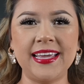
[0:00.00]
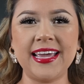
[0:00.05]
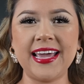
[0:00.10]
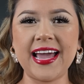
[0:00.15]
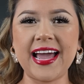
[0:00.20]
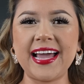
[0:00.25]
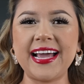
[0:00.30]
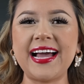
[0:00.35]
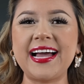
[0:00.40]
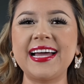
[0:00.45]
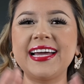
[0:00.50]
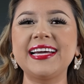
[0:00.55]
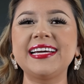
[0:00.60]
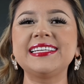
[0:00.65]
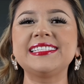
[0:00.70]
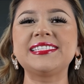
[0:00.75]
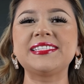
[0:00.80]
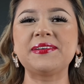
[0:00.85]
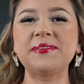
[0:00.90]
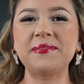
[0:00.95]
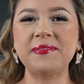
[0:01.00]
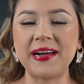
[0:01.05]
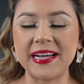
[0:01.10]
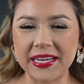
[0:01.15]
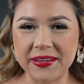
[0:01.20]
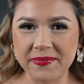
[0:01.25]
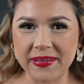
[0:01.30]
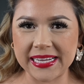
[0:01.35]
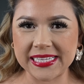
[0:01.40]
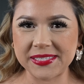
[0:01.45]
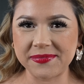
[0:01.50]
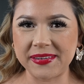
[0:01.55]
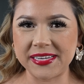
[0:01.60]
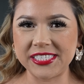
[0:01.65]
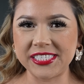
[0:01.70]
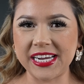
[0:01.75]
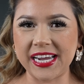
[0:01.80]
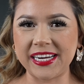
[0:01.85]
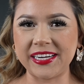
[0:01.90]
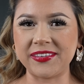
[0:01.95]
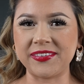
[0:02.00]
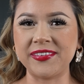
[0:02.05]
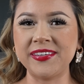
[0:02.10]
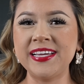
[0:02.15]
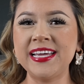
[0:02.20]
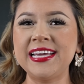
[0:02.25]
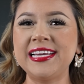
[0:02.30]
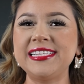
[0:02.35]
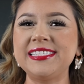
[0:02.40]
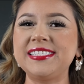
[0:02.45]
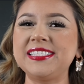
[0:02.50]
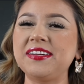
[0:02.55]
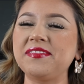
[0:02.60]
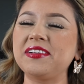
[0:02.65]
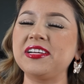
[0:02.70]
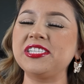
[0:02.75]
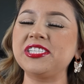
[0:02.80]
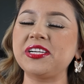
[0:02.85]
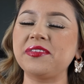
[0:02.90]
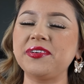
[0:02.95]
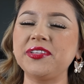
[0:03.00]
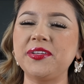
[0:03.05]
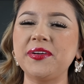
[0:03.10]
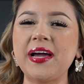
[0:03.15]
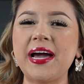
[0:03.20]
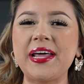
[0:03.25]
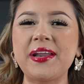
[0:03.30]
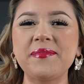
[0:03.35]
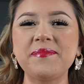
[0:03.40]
Hi guys, welcome back to my channel. Today I'm going to share with you how to